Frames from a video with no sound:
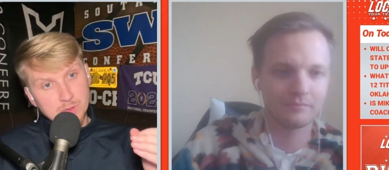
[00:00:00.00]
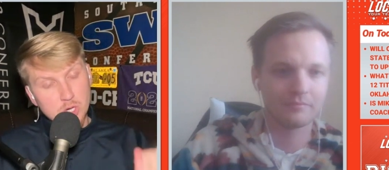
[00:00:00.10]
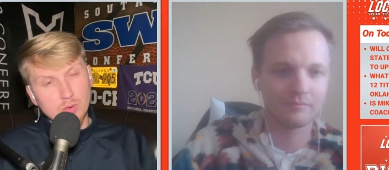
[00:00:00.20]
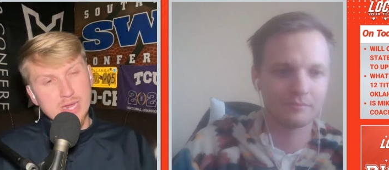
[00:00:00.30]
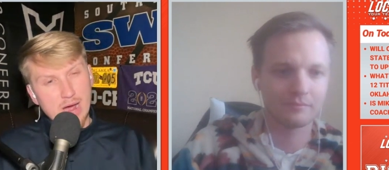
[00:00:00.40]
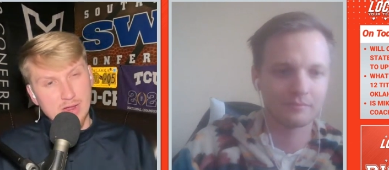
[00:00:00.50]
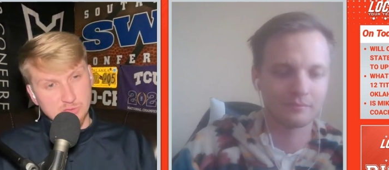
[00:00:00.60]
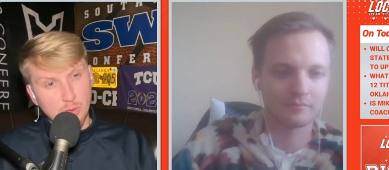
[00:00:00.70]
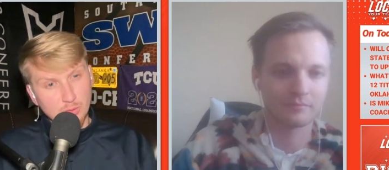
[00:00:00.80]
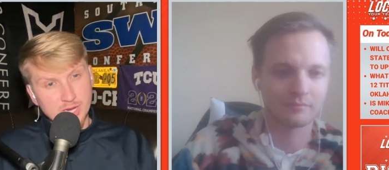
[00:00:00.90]
Speaker 1: go down
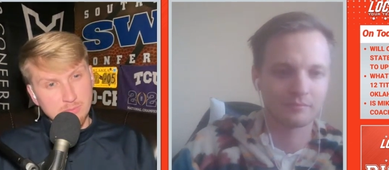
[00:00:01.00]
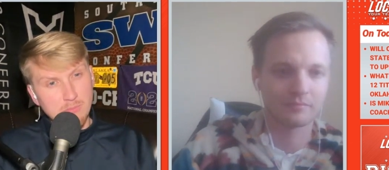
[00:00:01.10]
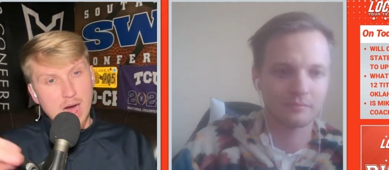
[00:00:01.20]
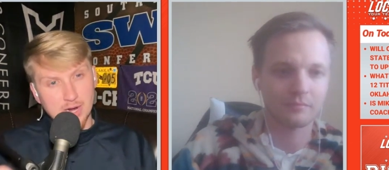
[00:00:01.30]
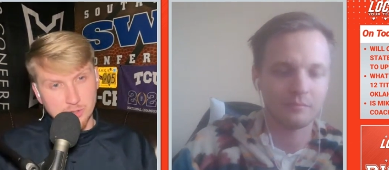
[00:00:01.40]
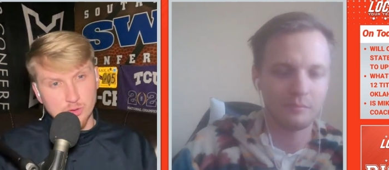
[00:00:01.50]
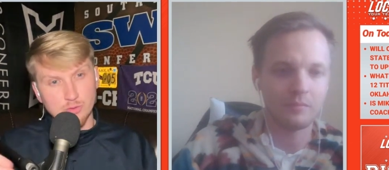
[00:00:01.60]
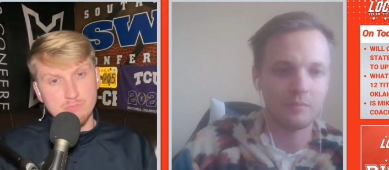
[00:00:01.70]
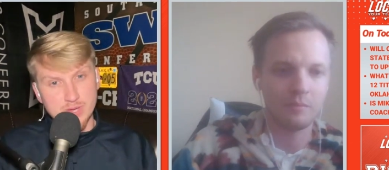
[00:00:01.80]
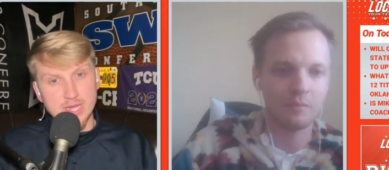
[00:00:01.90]
as? What would their
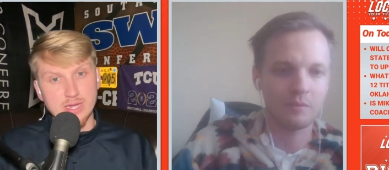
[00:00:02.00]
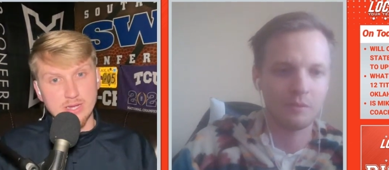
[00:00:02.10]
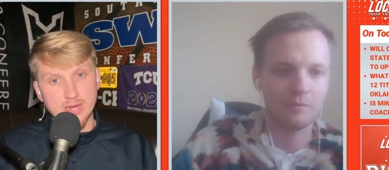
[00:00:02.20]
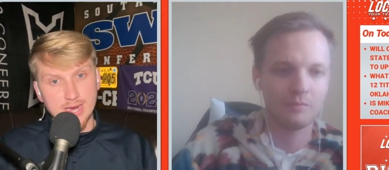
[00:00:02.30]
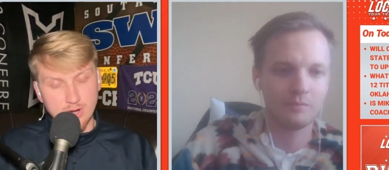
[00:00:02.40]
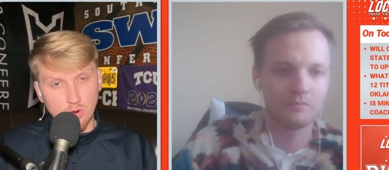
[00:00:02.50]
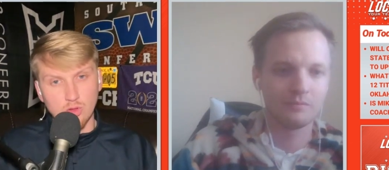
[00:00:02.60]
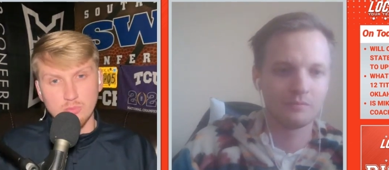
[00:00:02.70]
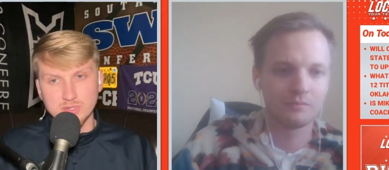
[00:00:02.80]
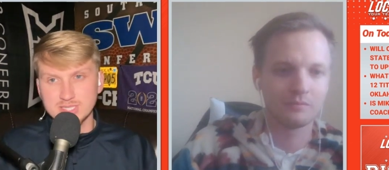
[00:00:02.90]
moniker be in
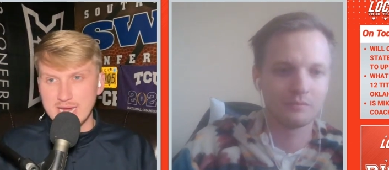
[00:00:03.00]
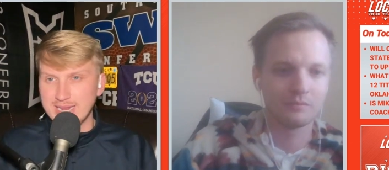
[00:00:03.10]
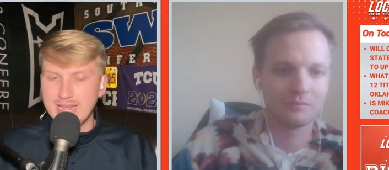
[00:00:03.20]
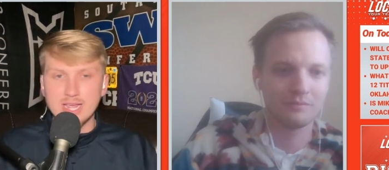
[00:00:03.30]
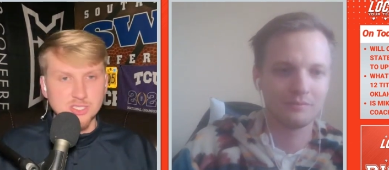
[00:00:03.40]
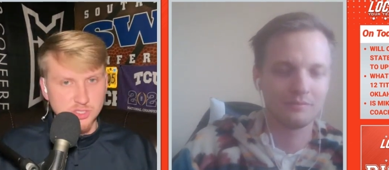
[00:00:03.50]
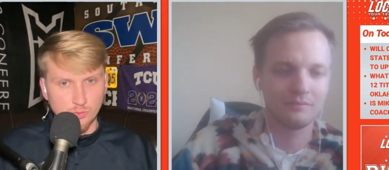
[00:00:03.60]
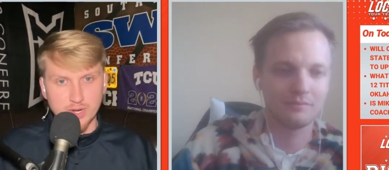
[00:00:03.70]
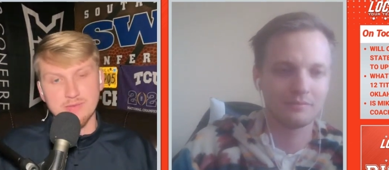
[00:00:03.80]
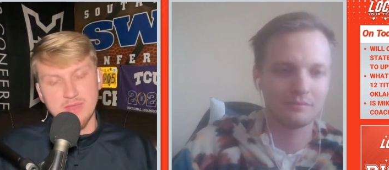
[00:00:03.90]
Oklahoma State
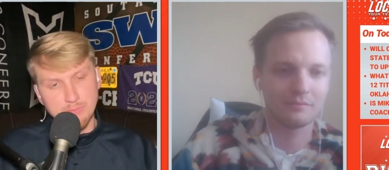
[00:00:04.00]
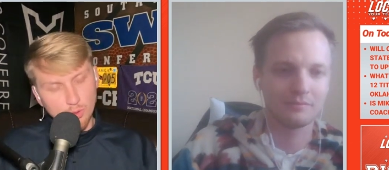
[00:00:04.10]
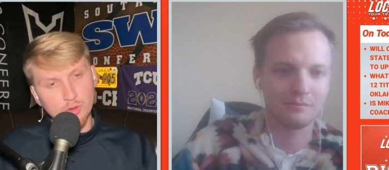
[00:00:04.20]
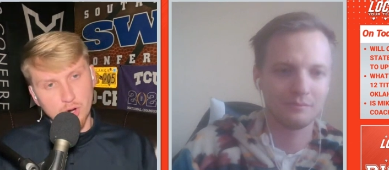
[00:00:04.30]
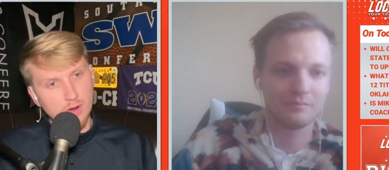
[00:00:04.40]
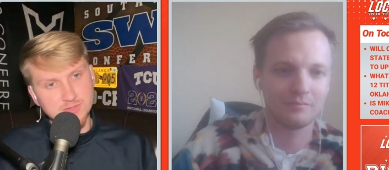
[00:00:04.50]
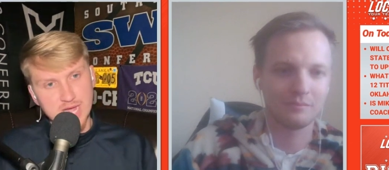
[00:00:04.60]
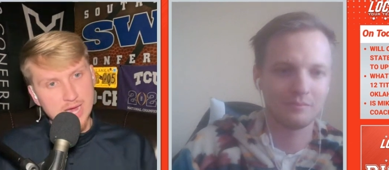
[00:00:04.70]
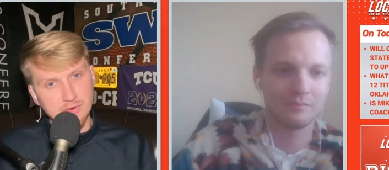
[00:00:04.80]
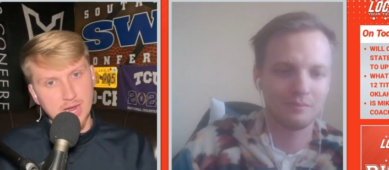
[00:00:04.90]
history if they pull it off
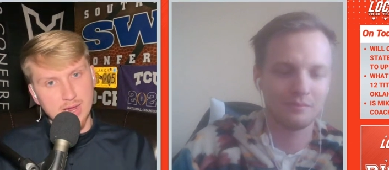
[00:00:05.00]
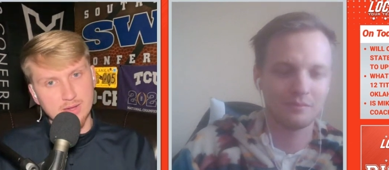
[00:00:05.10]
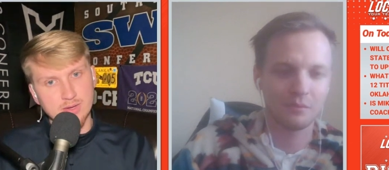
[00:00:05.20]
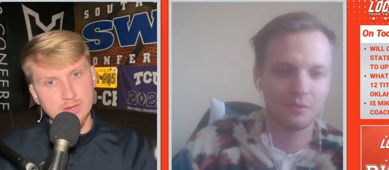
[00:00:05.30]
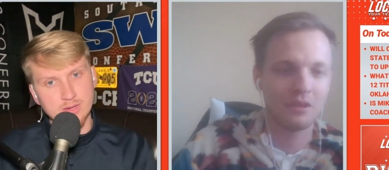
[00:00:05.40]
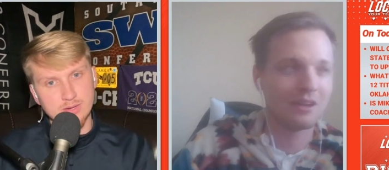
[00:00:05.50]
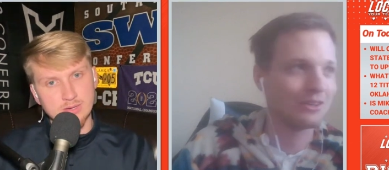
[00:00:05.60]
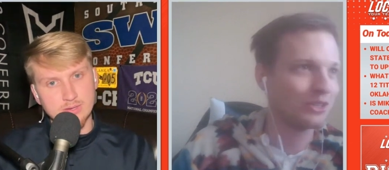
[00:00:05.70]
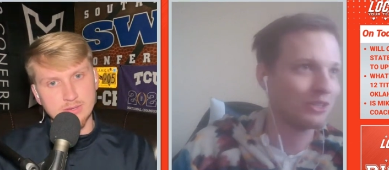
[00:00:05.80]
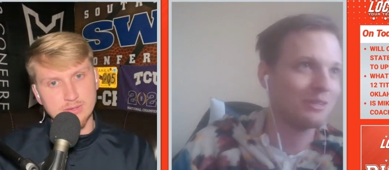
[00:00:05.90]
Saturday?
Speaker 2: Yeah,
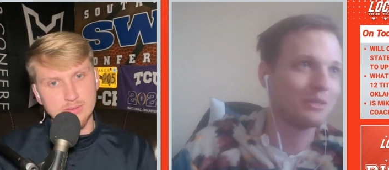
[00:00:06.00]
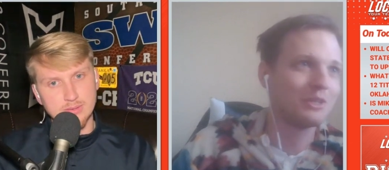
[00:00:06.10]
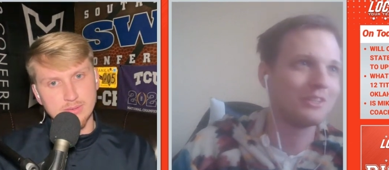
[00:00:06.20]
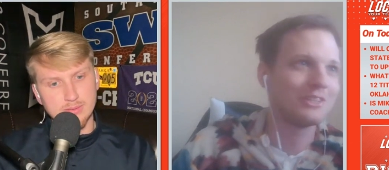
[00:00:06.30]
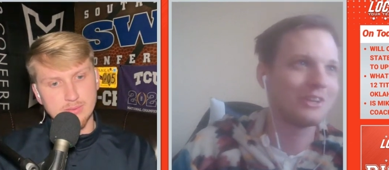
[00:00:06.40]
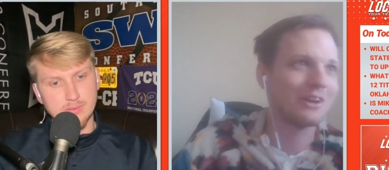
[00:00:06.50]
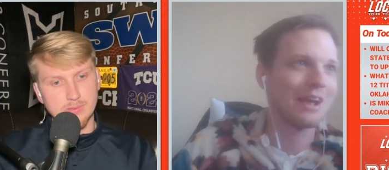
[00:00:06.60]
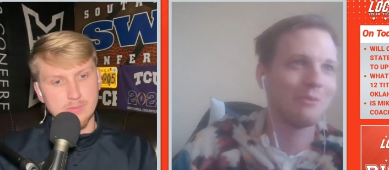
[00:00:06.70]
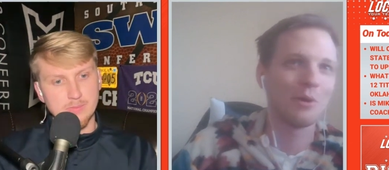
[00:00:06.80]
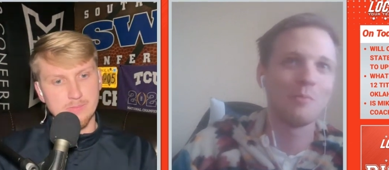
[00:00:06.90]
just just talk
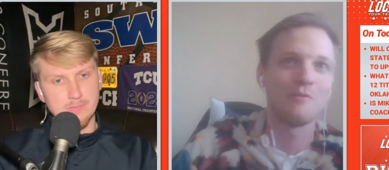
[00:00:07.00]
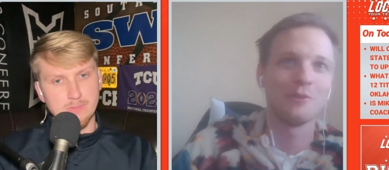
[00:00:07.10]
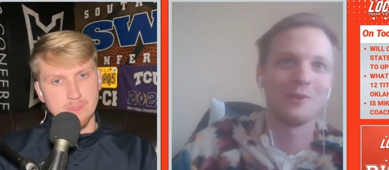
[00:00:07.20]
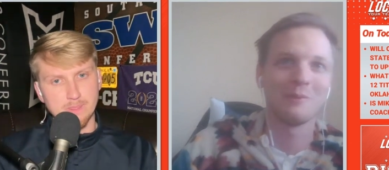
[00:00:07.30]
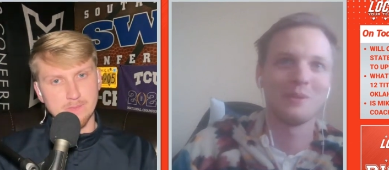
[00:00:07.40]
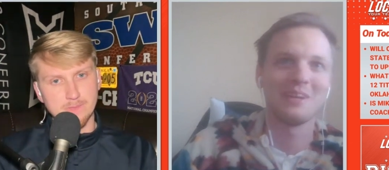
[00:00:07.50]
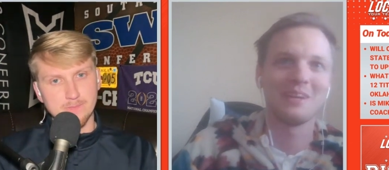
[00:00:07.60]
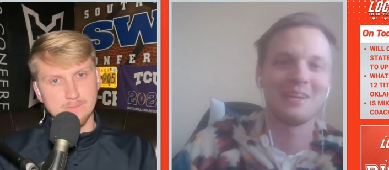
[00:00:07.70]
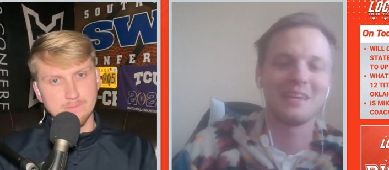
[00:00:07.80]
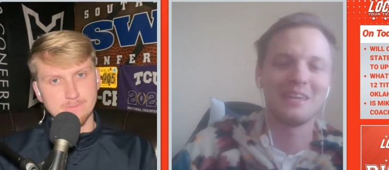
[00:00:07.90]
Alan Bowman for a little
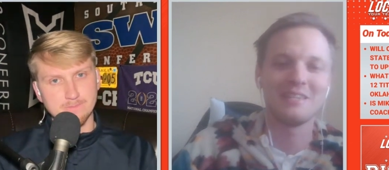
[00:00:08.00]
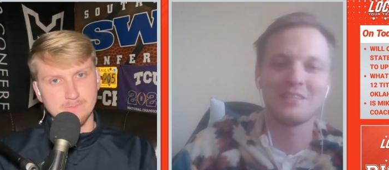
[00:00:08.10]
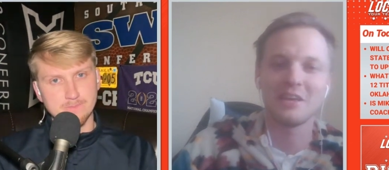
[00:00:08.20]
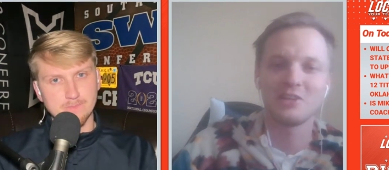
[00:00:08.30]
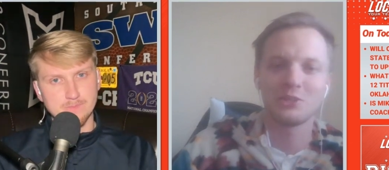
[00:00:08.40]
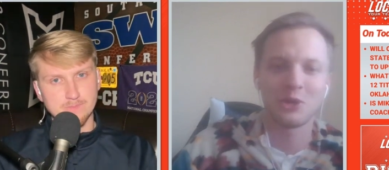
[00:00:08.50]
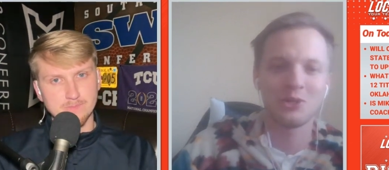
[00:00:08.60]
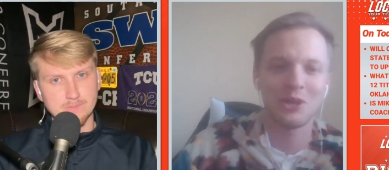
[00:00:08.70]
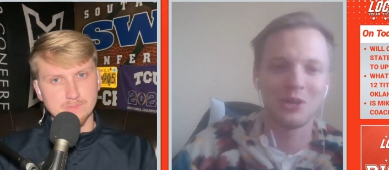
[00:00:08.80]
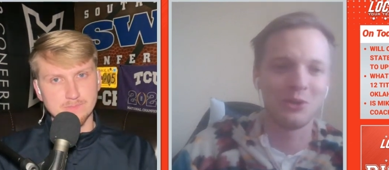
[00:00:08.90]
bit. He's
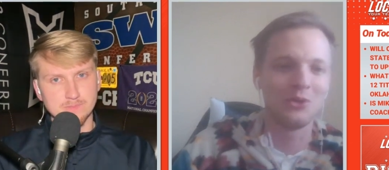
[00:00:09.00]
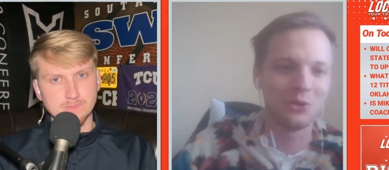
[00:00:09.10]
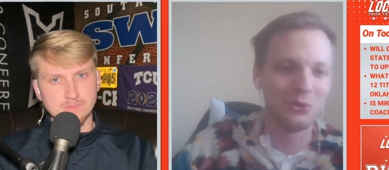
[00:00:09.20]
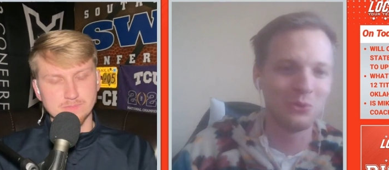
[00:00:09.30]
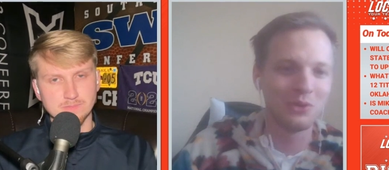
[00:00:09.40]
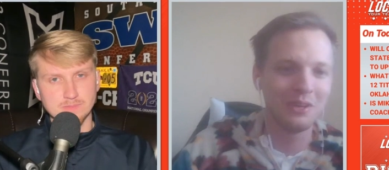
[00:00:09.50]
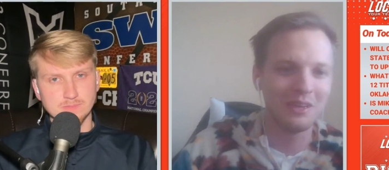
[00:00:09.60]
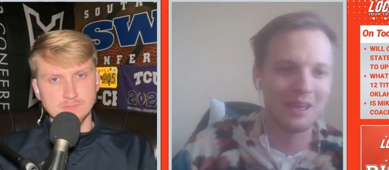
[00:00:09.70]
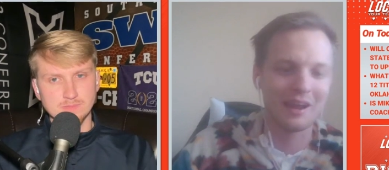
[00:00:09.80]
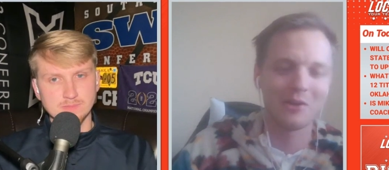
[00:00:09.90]
such a good dude,
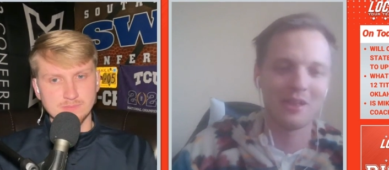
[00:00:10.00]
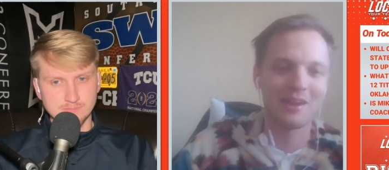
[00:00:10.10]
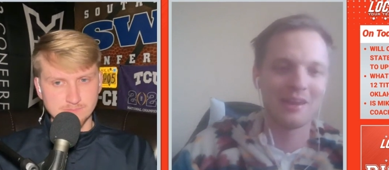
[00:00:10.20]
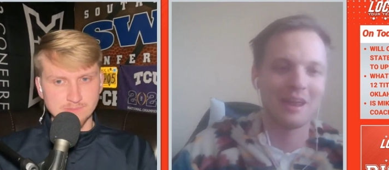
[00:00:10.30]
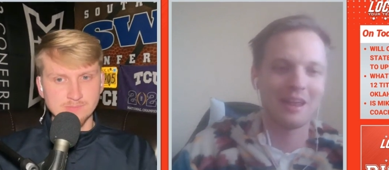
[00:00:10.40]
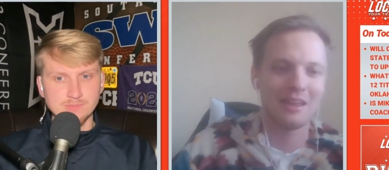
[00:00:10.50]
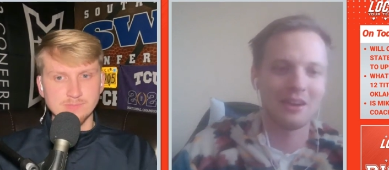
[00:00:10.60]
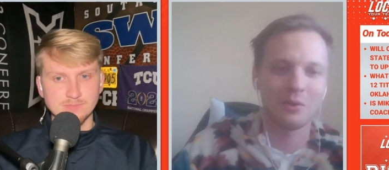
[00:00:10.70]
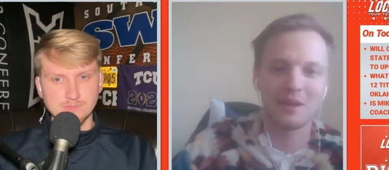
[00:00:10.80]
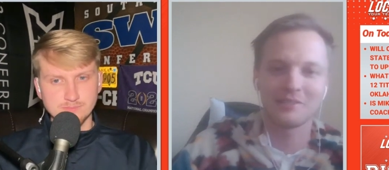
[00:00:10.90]
and I know that it, you
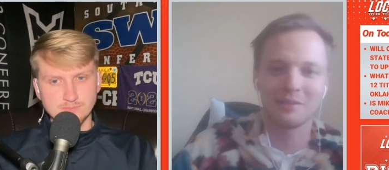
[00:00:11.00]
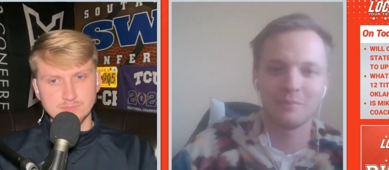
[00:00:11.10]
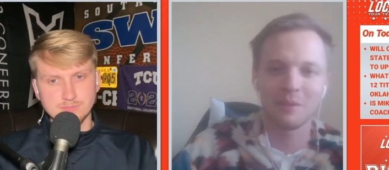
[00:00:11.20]
know, he hasn't